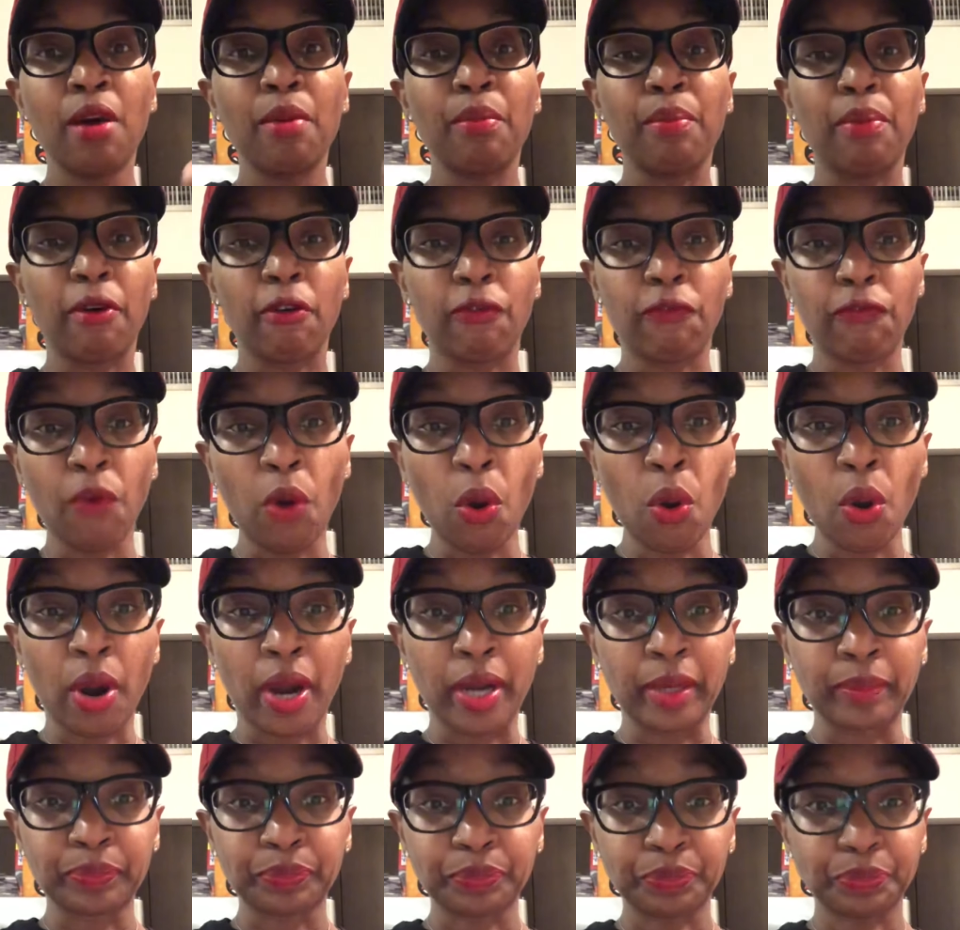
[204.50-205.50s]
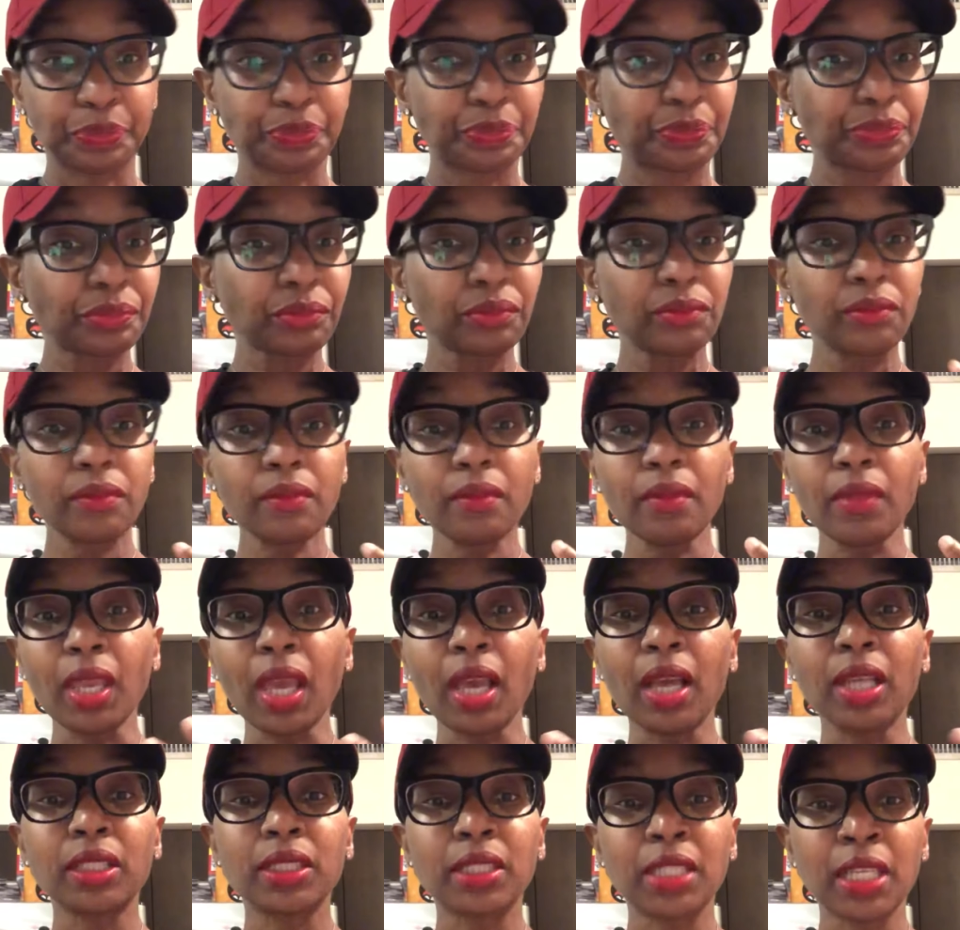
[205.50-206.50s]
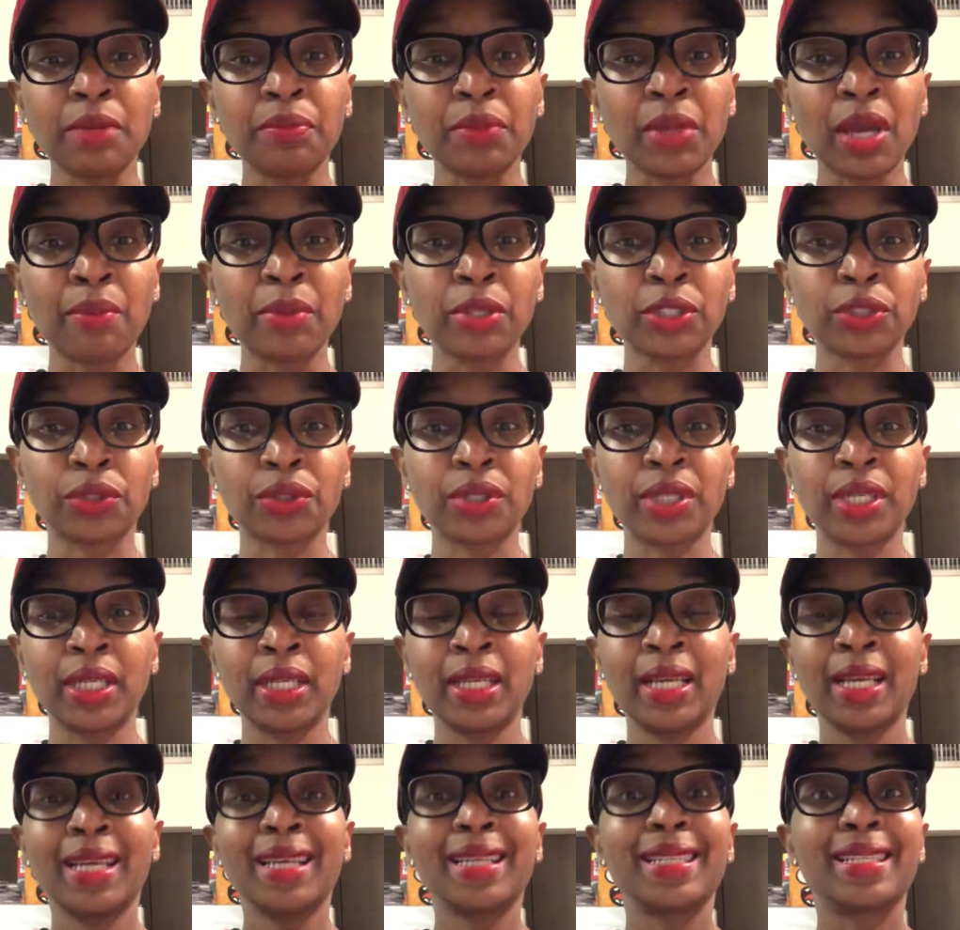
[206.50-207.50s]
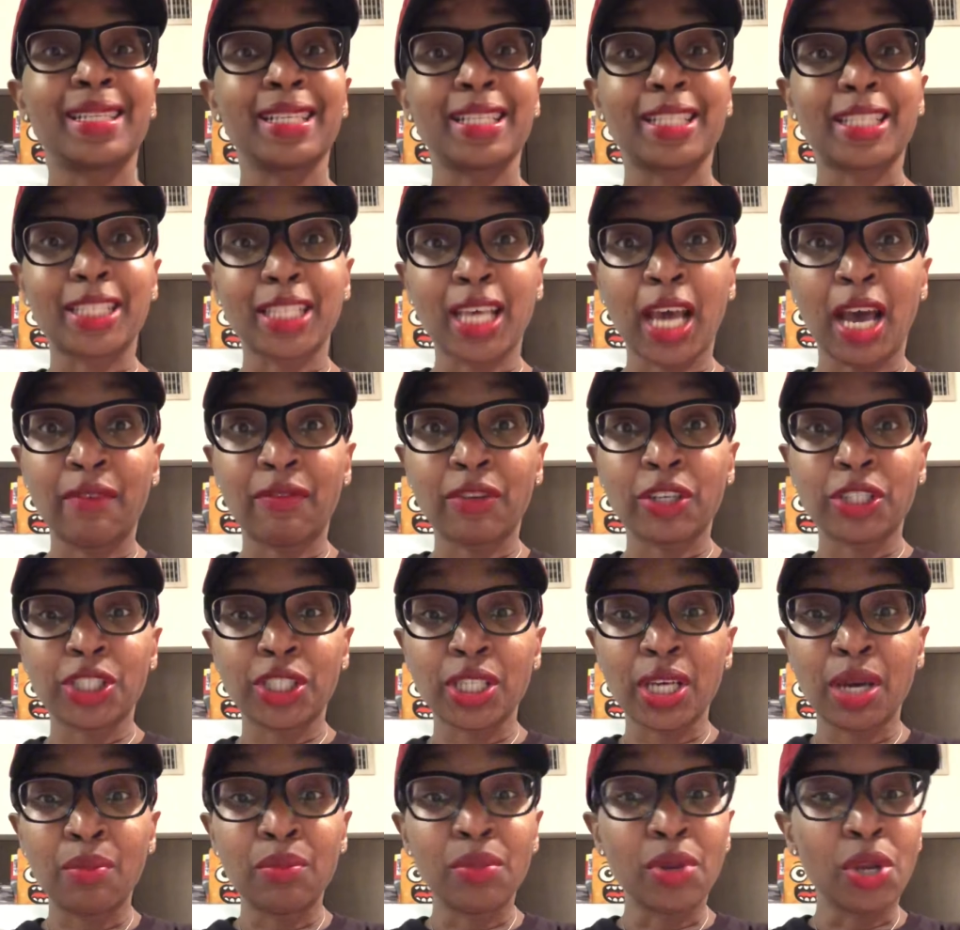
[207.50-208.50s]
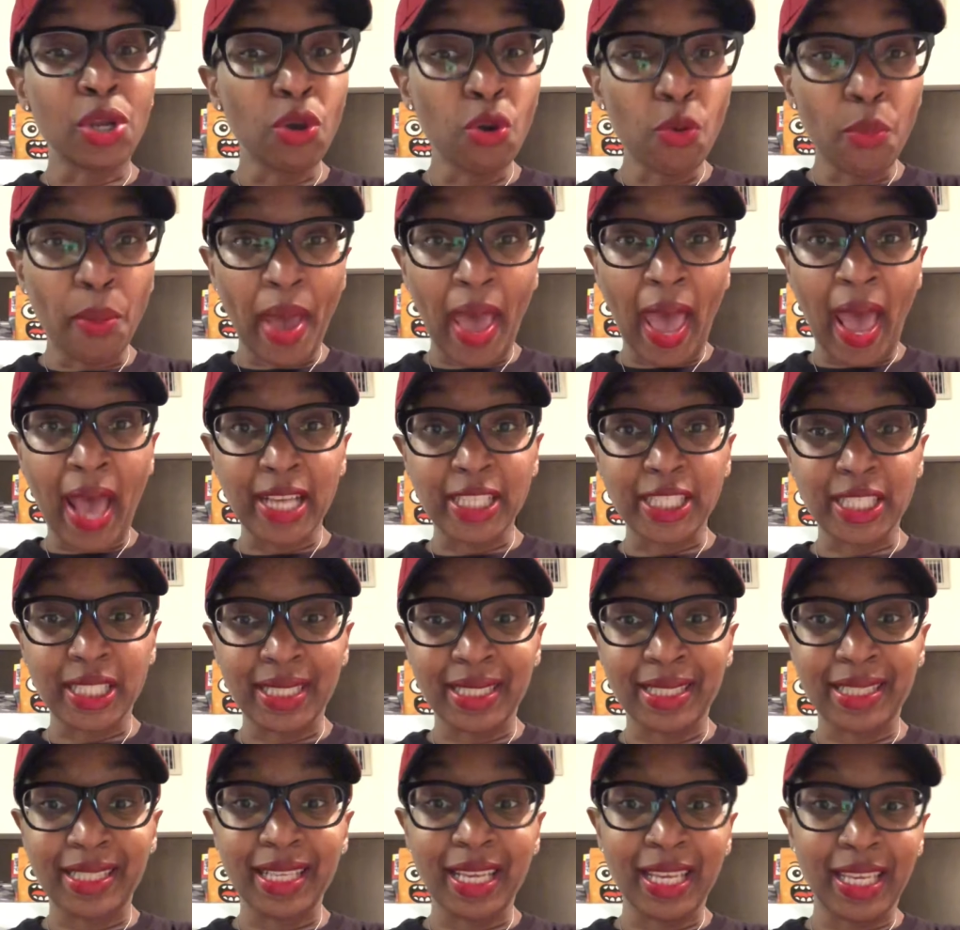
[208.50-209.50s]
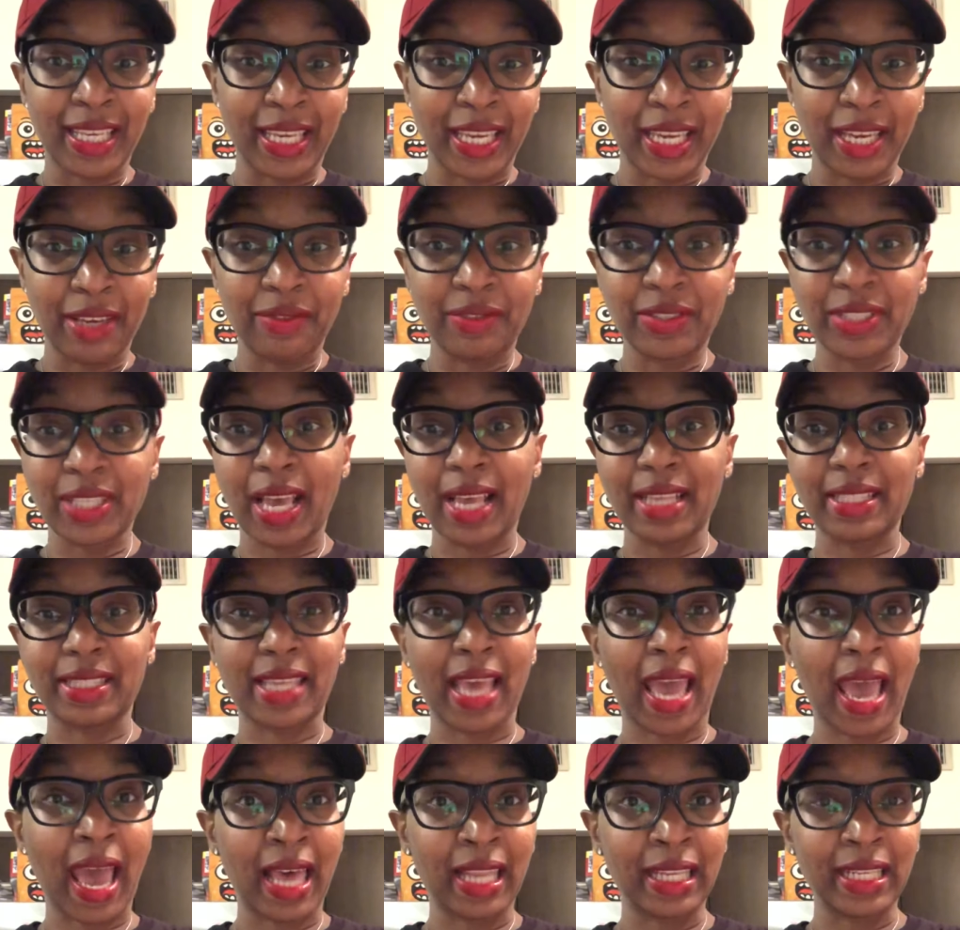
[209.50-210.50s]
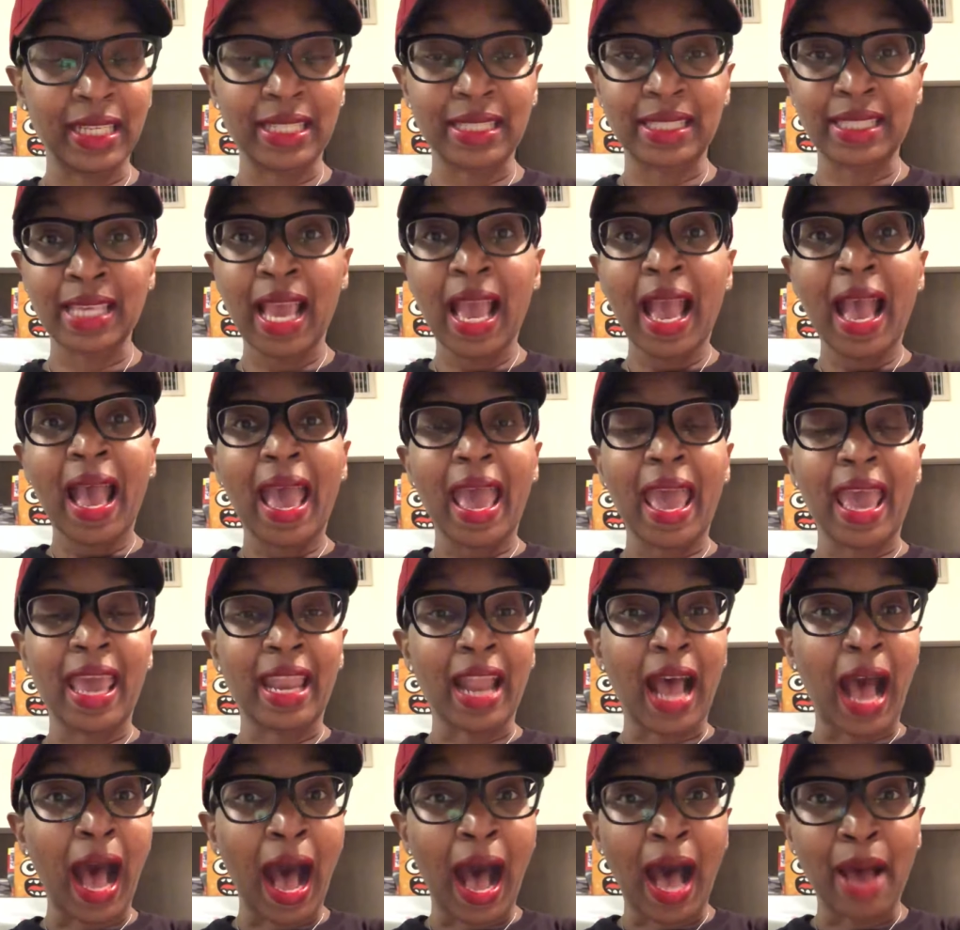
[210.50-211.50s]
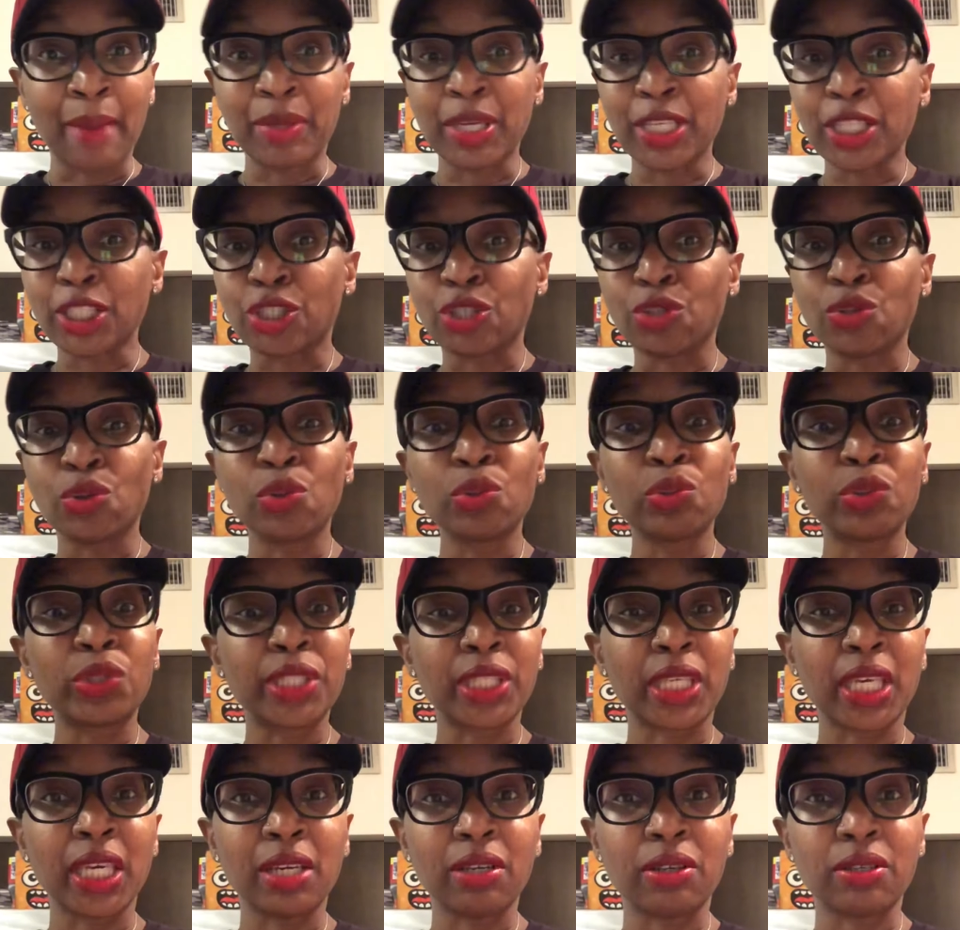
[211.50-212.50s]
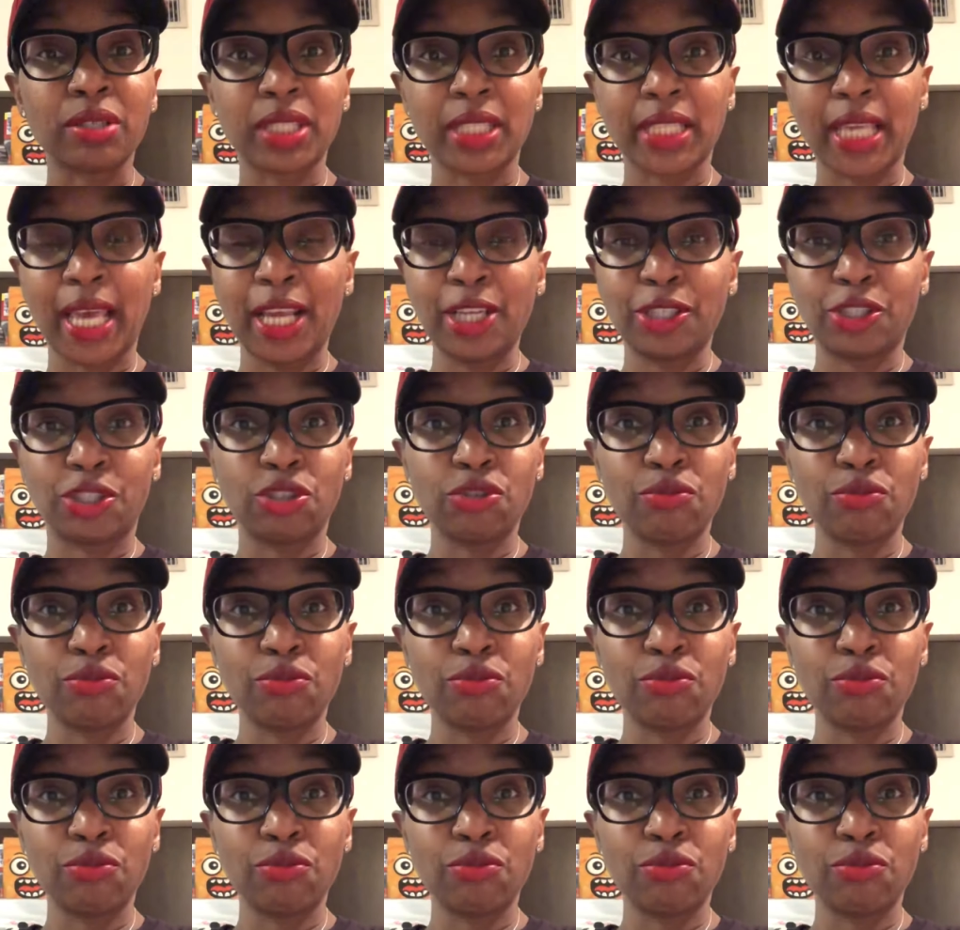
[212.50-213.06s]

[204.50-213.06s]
before? Tip number 3, discover some new passions, gifts, talents, and hobbies, new skill sets.